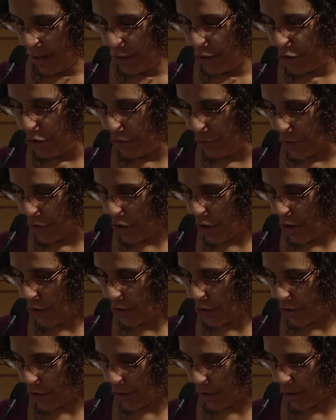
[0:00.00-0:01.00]
Jewish
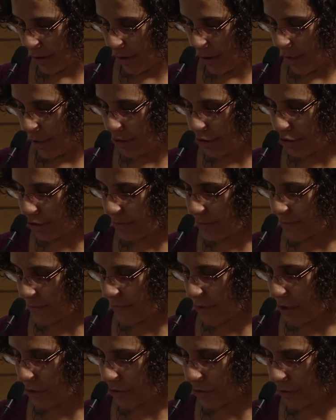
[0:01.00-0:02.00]
culture, in terms of
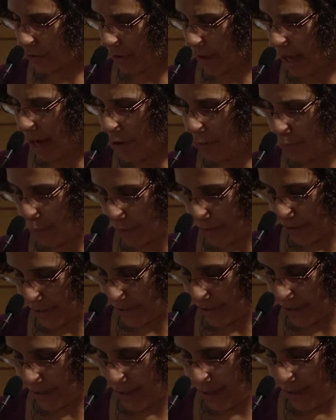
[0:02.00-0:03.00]
cultural
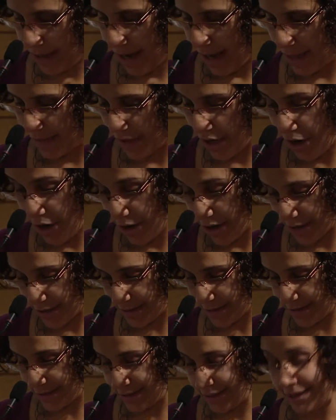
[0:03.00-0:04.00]
output and the
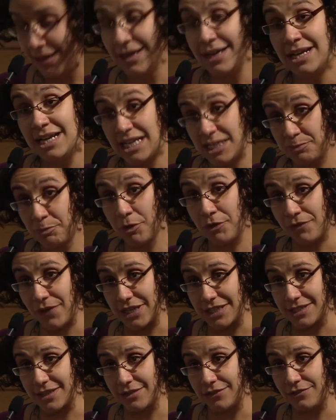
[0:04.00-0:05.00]
arts, is
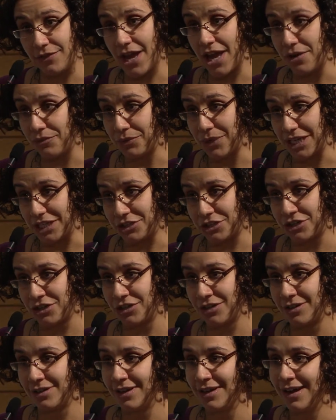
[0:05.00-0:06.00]
pervasive and rich,
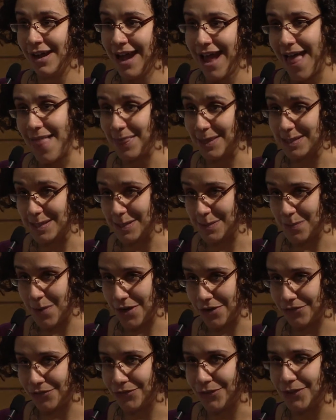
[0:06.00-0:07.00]
and this is
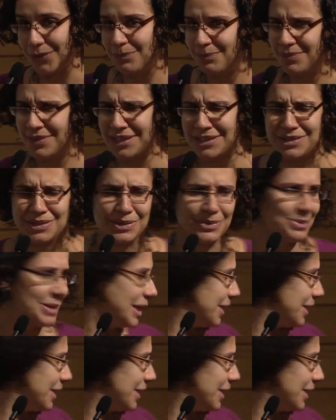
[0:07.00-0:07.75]
wonderful. Excuse me.